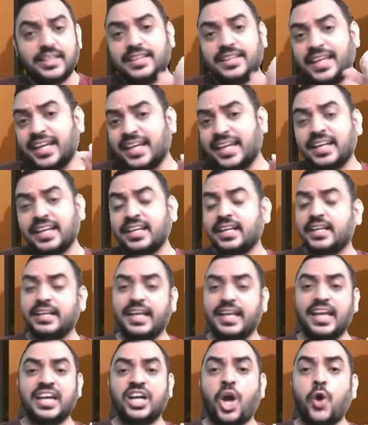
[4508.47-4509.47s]
they can
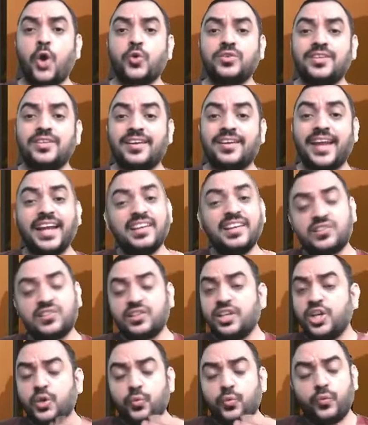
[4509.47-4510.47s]
take out the
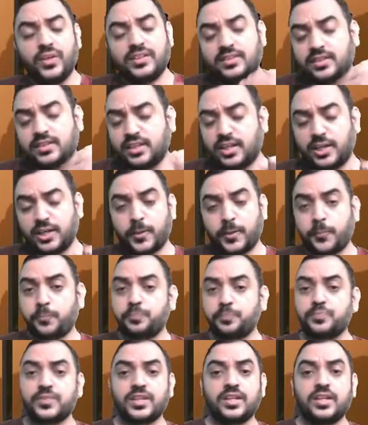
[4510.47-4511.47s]
rights with
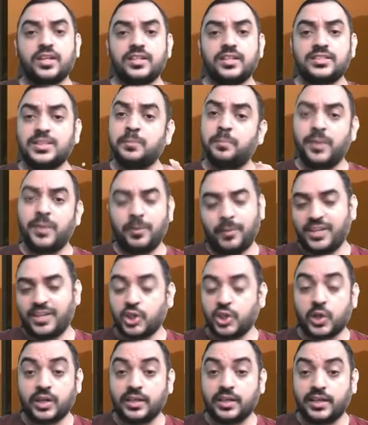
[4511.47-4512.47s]
simple
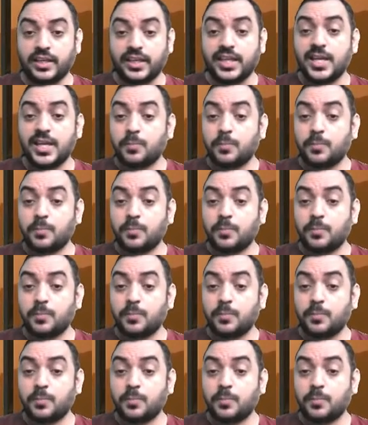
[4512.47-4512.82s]
majority.